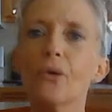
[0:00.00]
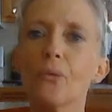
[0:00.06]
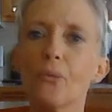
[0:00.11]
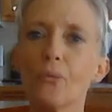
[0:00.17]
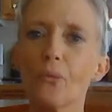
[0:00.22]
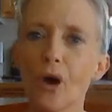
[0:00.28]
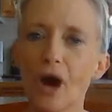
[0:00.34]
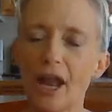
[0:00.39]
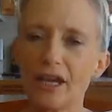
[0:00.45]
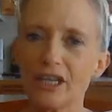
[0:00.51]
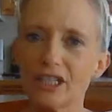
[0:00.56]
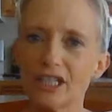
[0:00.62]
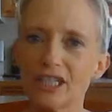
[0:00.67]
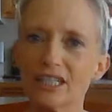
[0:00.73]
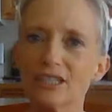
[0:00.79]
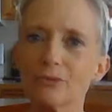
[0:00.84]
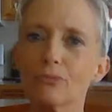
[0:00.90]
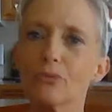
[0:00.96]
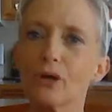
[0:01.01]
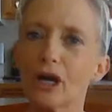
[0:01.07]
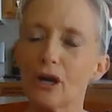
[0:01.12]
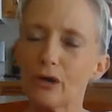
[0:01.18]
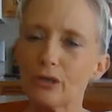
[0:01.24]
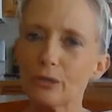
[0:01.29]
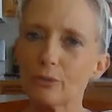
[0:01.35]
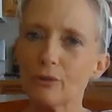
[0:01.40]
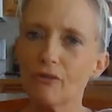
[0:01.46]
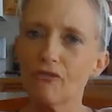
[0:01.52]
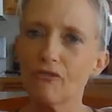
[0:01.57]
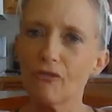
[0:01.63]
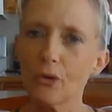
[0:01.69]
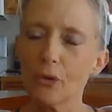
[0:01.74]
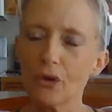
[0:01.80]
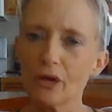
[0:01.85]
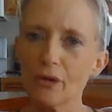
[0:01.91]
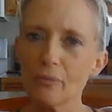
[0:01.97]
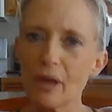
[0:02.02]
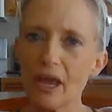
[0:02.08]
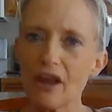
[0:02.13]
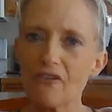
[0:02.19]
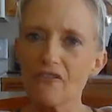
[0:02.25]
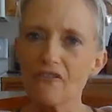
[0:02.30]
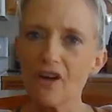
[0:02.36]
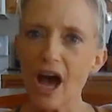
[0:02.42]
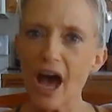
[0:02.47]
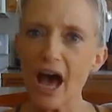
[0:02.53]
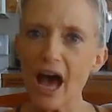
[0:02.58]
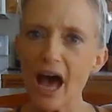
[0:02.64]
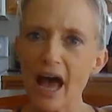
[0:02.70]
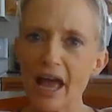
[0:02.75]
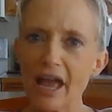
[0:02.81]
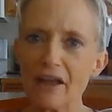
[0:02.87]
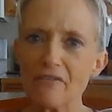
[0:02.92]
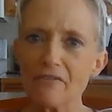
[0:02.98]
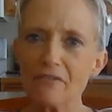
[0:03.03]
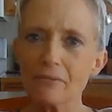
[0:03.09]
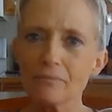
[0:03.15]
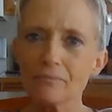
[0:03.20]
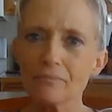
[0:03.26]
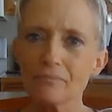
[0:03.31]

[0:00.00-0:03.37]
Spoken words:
What goes with 4 to make 5?